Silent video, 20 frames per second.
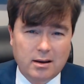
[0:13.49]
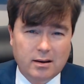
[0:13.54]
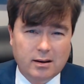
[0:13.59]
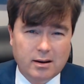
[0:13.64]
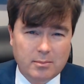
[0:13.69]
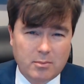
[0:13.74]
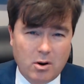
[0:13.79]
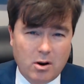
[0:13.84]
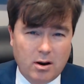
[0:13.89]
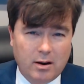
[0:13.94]

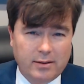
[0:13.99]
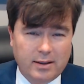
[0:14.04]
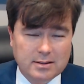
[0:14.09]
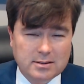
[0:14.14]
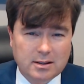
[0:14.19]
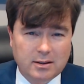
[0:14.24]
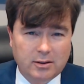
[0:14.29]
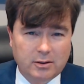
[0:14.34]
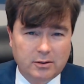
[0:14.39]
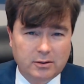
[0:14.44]
Come on, that's
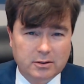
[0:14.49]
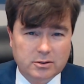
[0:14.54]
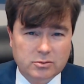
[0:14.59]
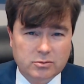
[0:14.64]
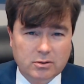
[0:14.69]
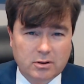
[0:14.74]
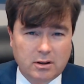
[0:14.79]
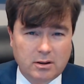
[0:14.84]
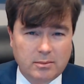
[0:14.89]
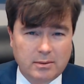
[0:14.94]
a little
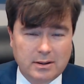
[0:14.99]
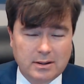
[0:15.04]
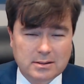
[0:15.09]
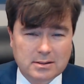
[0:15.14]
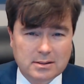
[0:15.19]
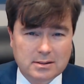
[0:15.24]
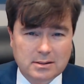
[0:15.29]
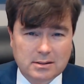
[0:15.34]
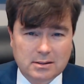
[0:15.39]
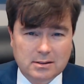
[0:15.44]
extreme,
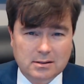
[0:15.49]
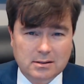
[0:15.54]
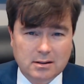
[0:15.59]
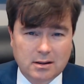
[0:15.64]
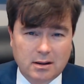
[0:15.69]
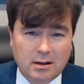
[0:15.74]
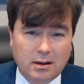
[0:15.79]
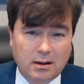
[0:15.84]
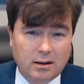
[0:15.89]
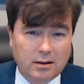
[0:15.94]
isn't it?
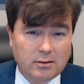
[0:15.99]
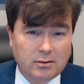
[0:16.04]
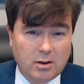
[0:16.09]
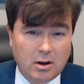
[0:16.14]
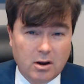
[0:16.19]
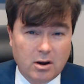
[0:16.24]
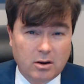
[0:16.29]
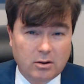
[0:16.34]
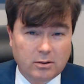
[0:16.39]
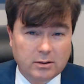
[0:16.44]

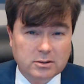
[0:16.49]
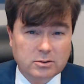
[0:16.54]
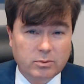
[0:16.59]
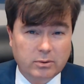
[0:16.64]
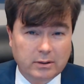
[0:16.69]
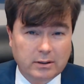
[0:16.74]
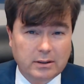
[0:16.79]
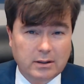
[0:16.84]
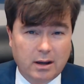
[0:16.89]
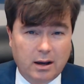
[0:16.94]
No, it's
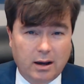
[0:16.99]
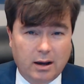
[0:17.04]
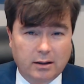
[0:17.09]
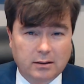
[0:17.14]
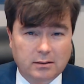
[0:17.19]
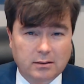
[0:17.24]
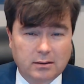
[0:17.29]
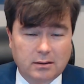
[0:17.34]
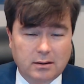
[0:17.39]
really not.